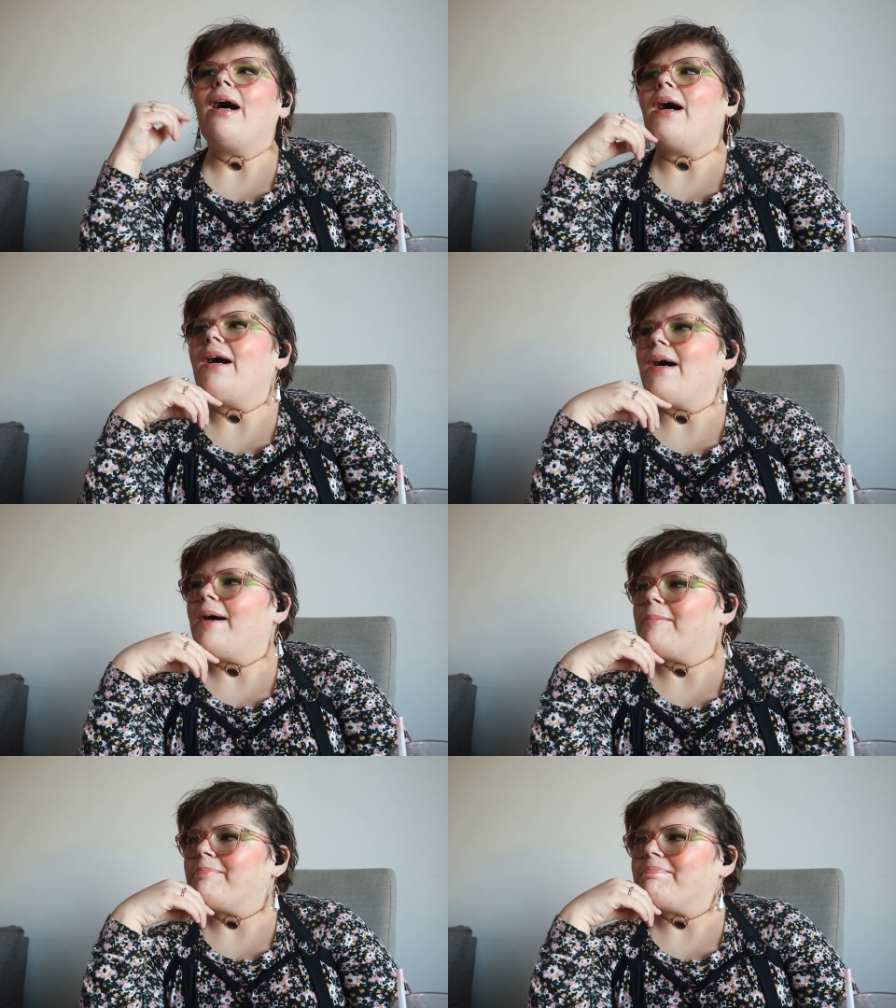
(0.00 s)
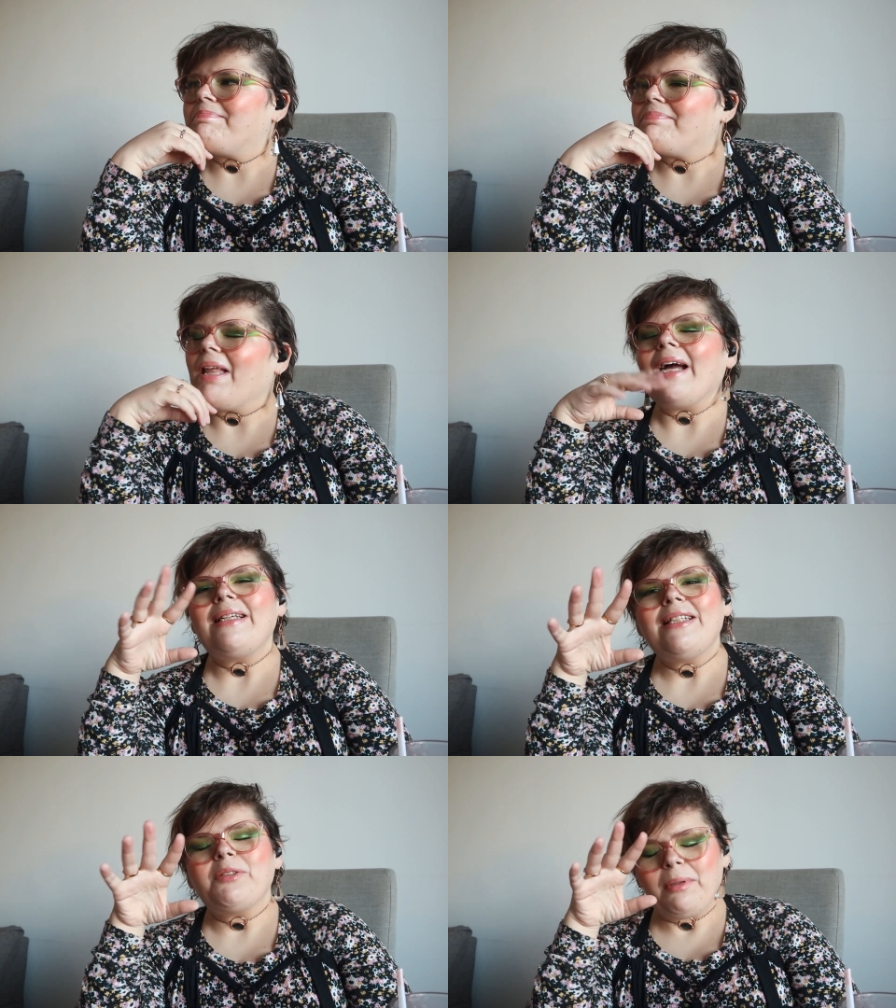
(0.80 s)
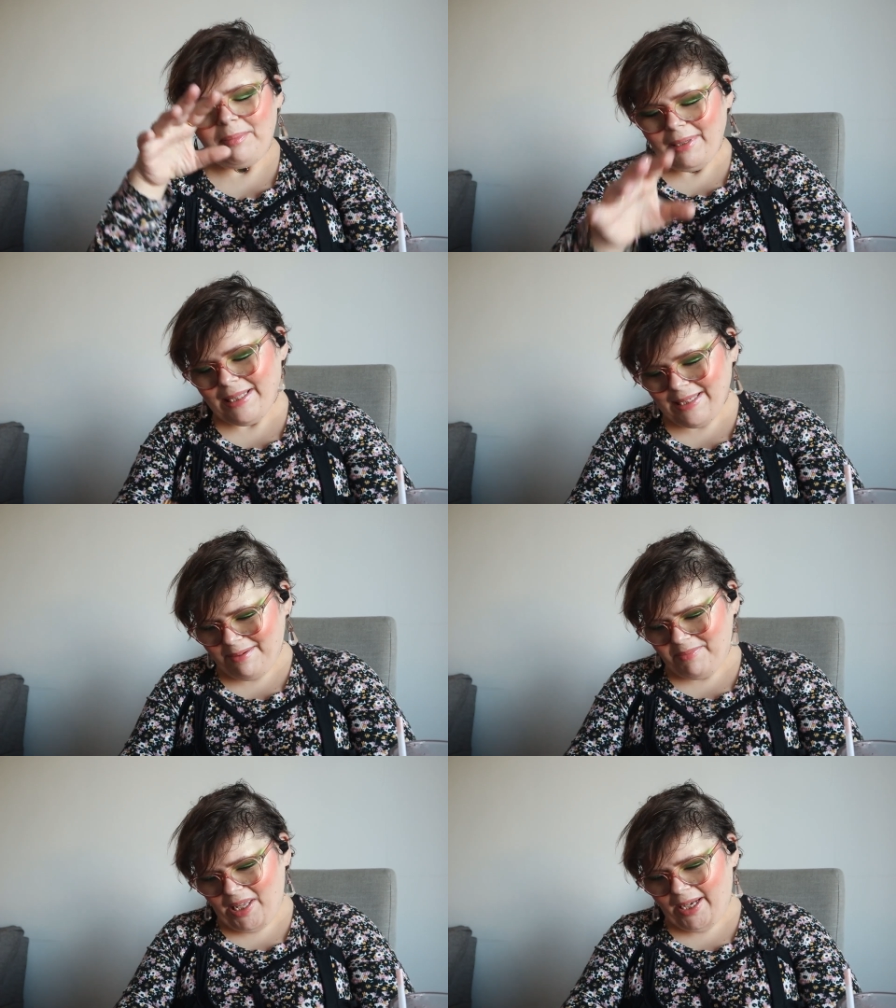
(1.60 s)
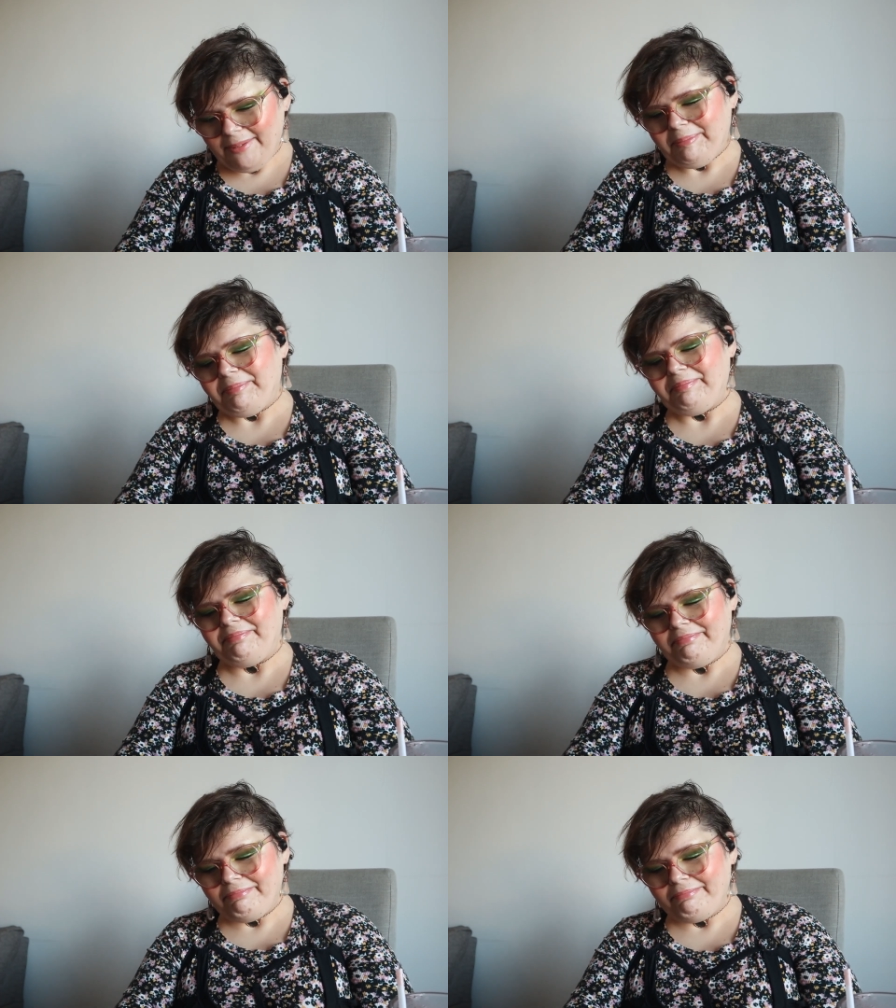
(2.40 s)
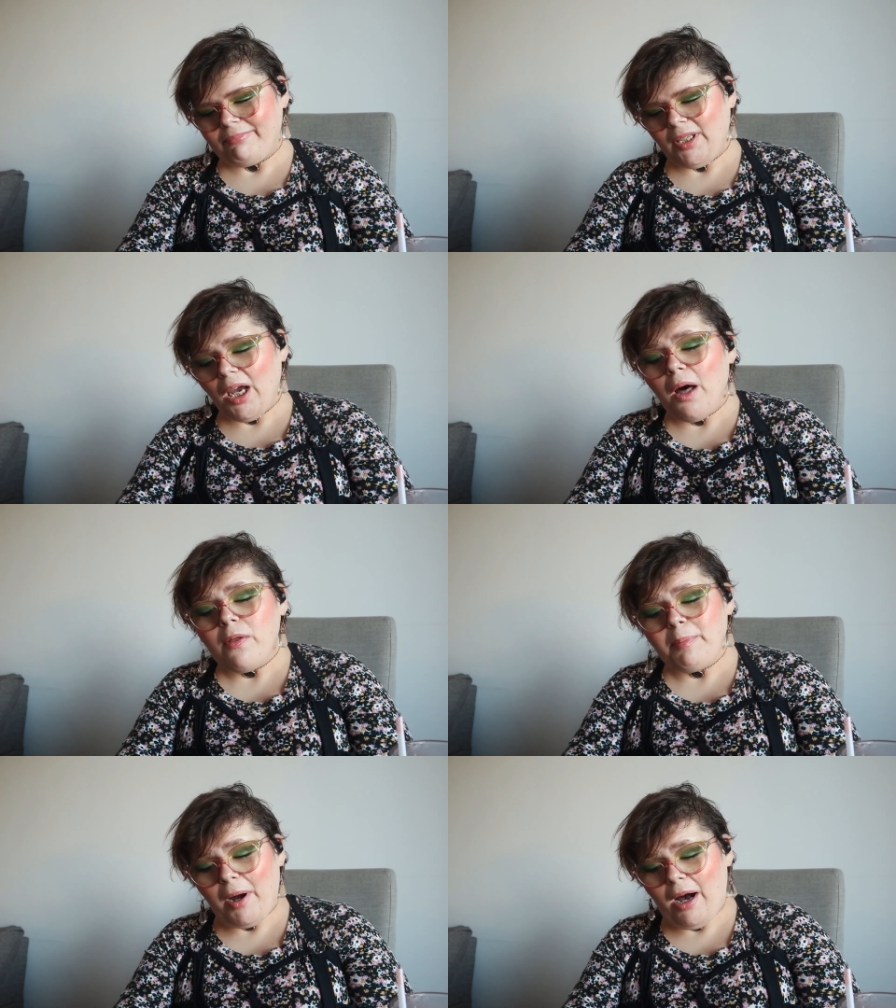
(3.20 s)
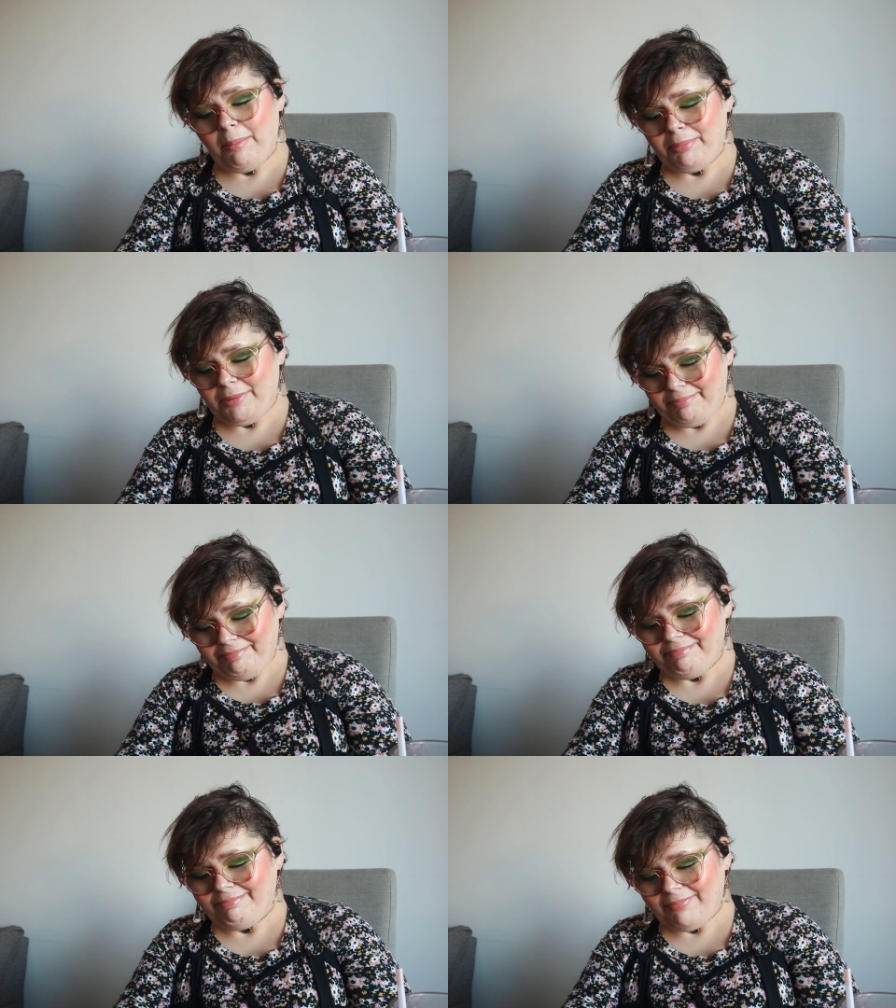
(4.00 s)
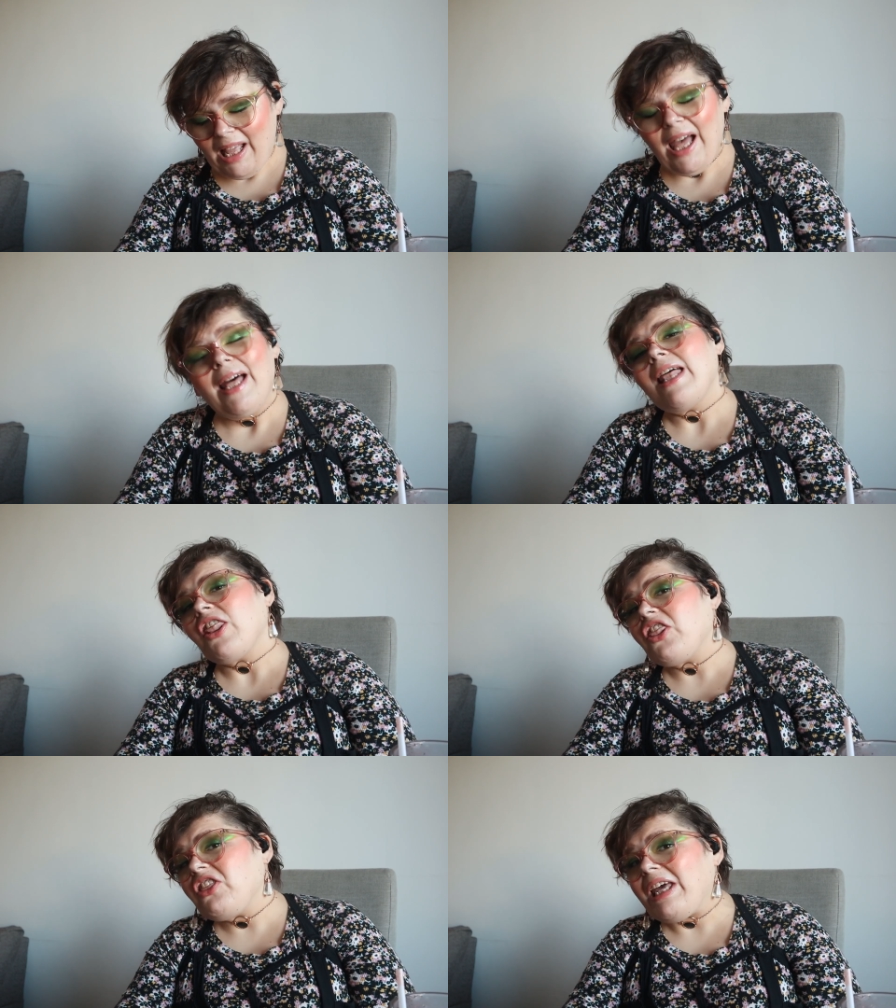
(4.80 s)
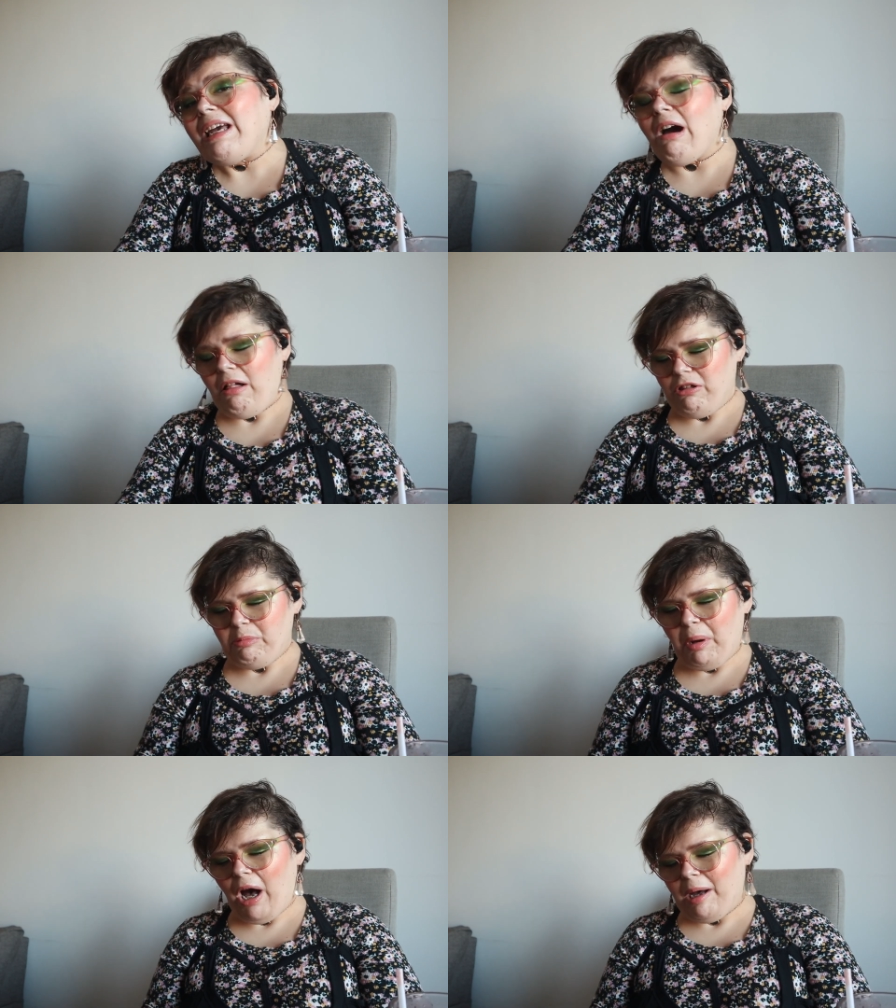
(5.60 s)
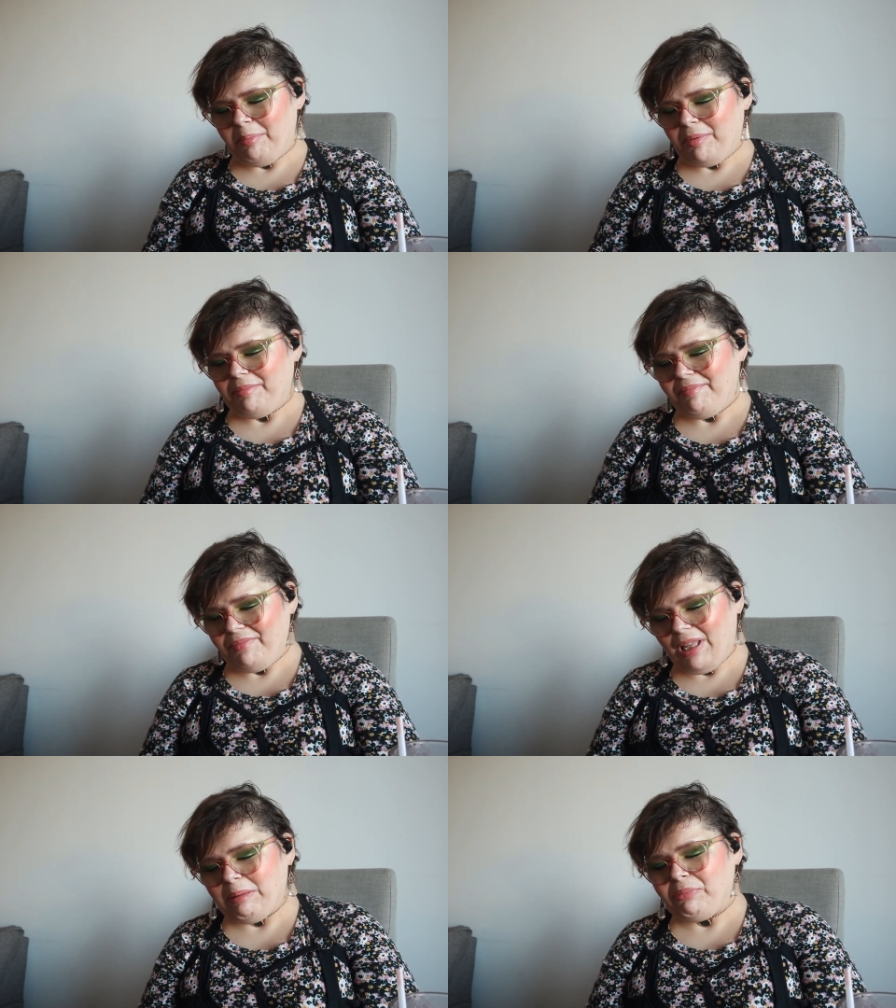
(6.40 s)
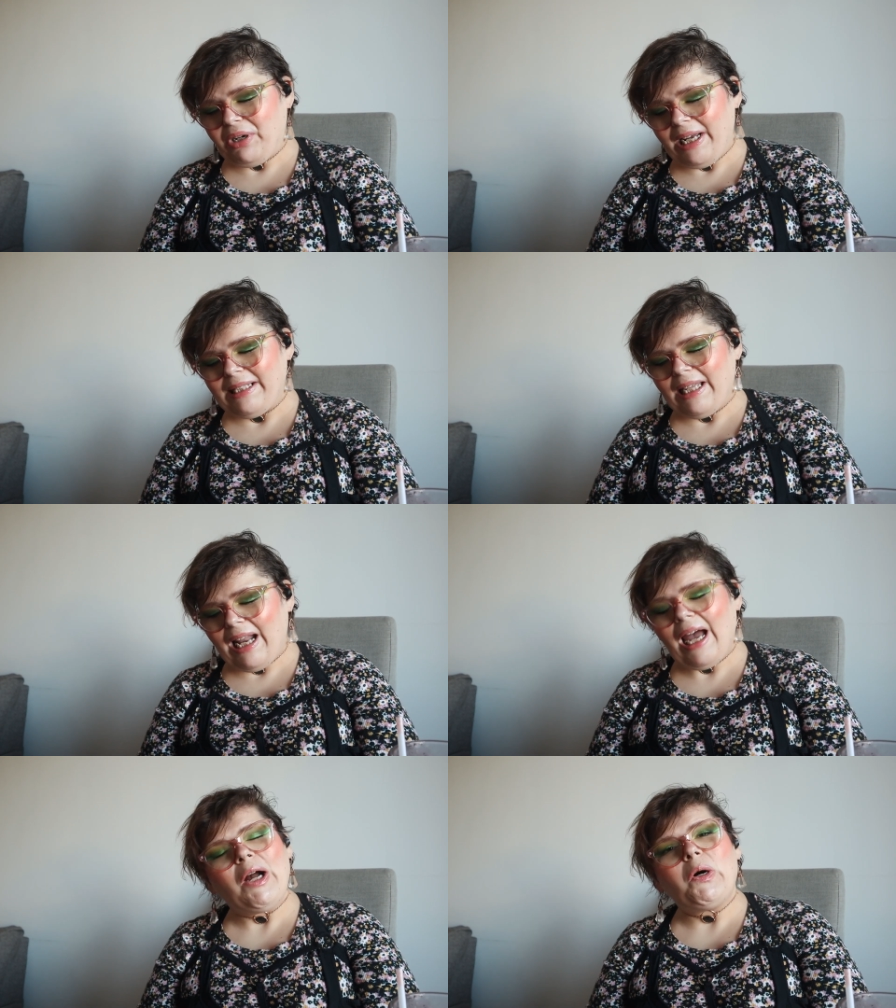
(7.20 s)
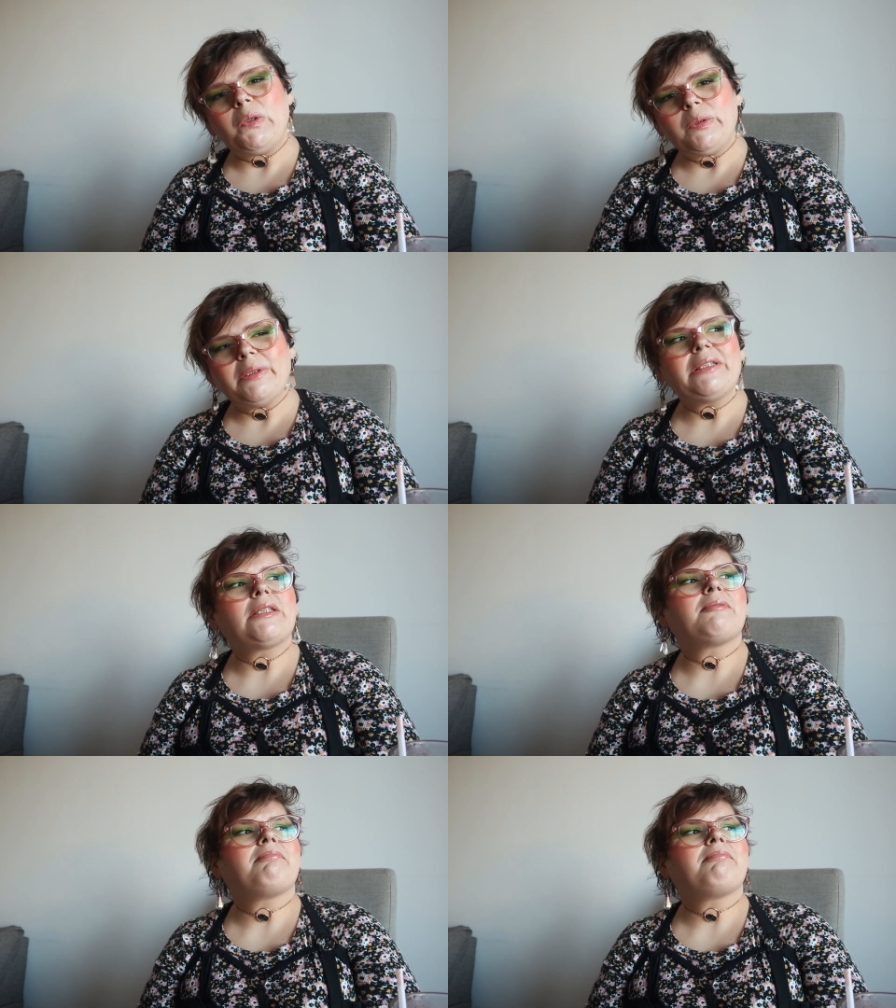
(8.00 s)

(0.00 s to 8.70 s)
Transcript: Um, I need to admit something. Colourpop, the Colourpop, that brand that I hold